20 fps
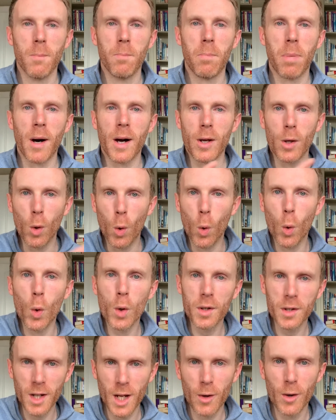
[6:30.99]
by
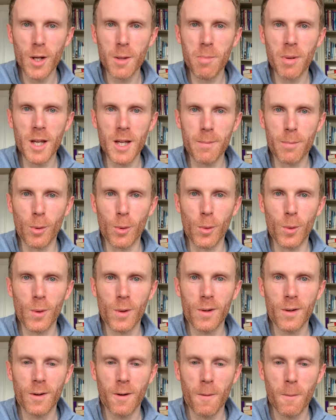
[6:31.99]
ordinary
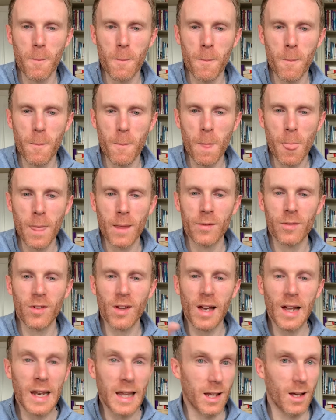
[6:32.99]
people
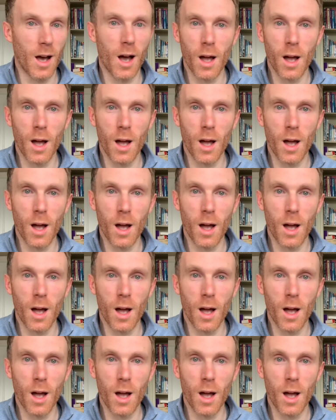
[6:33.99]
telling